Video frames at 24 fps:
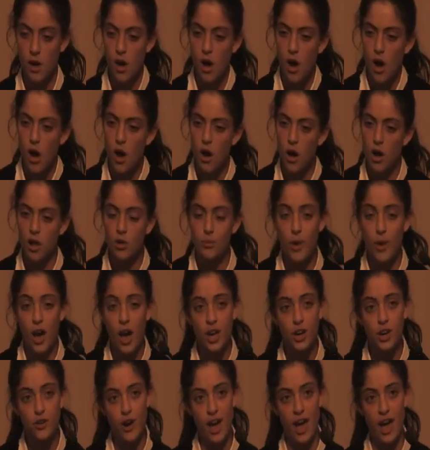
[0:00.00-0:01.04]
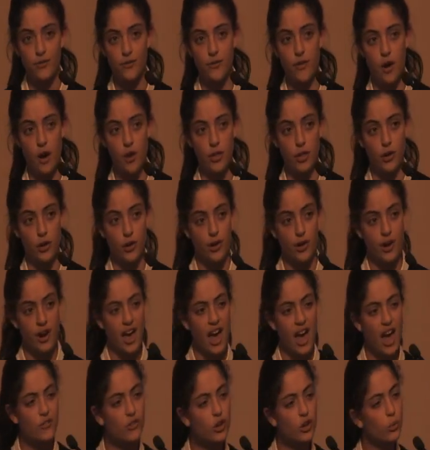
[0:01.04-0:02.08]
All my grandfather
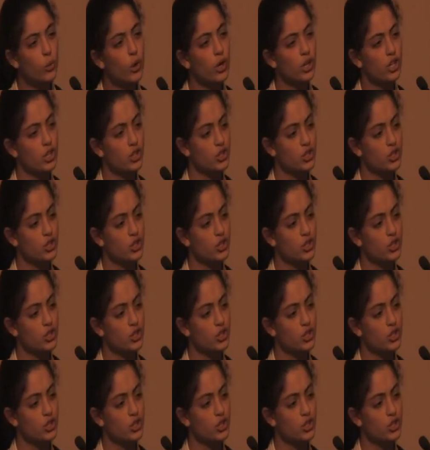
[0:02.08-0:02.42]
ever wanted